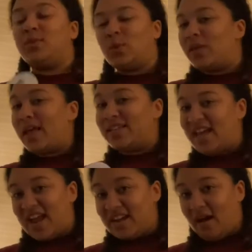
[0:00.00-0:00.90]
was only like
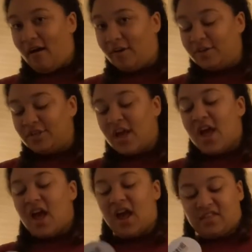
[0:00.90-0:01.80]
$10.
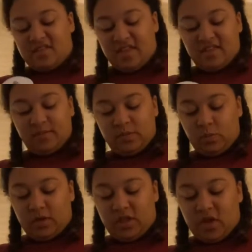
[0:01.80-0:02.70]
I think this was
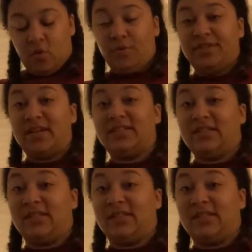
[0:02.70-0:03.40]
one of the only sizes